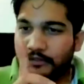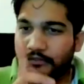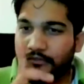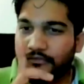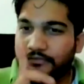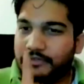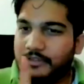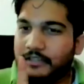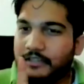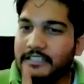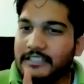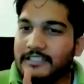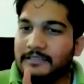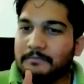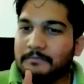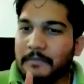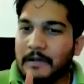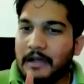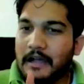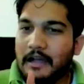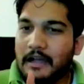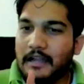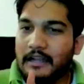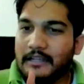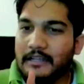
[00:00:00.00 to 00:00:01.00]
The first
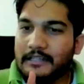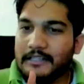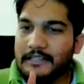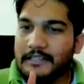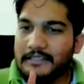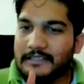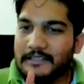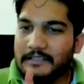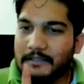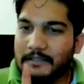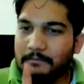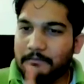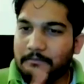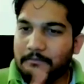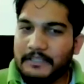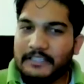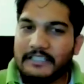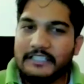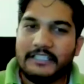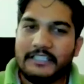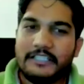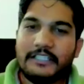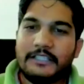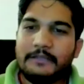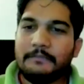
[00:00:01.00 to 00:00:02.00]
part is the
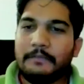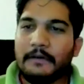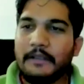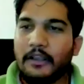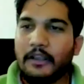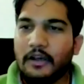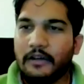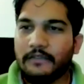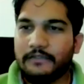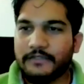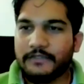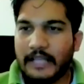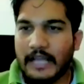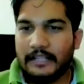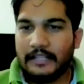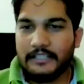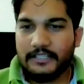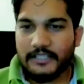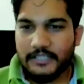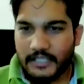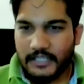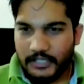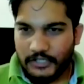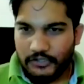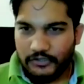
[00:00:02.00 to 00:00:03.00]
principle of
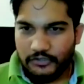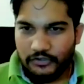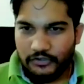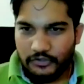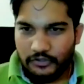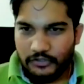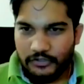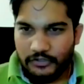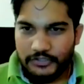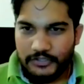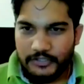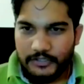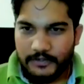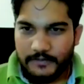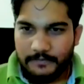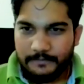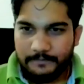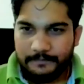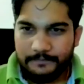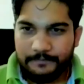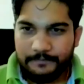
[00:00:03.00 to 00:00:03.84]
Tajik astrology,